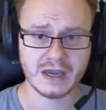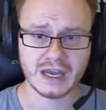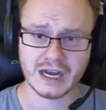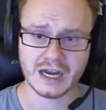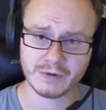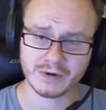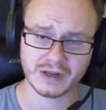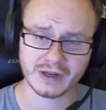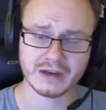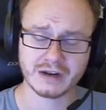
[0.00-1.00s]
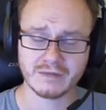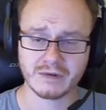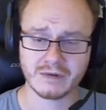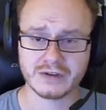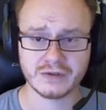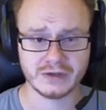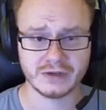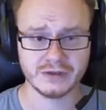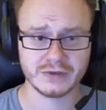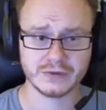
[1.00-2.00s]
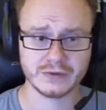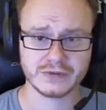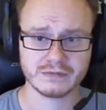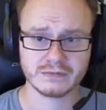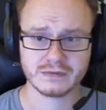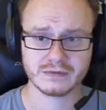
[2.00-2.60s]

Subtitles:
and I'm only again convert it to kilojoules.